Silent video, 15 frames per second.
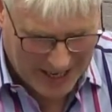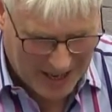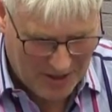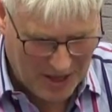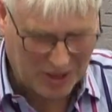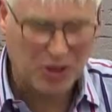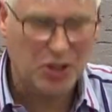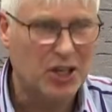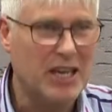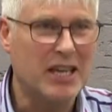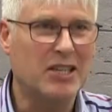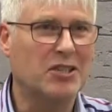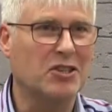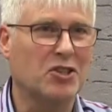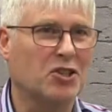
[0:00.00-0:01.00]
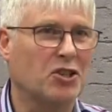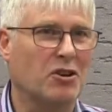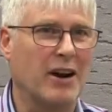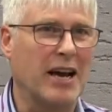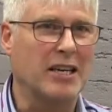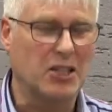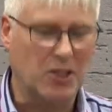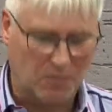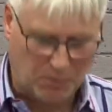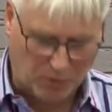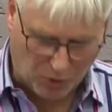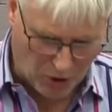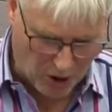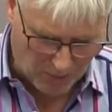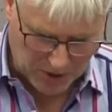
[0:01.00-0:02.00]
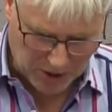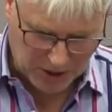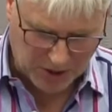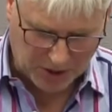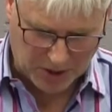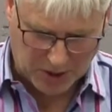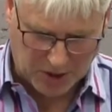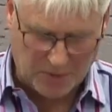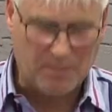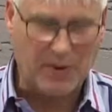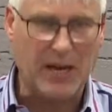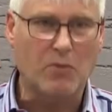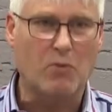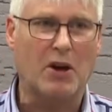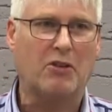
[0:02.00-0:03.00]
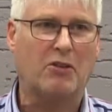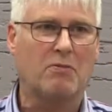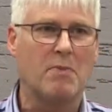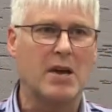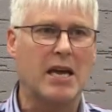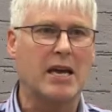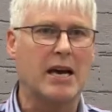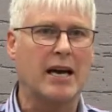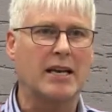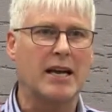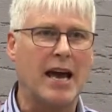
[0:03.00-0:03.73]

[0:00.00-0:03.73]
that Jesus Christ promises to be with me at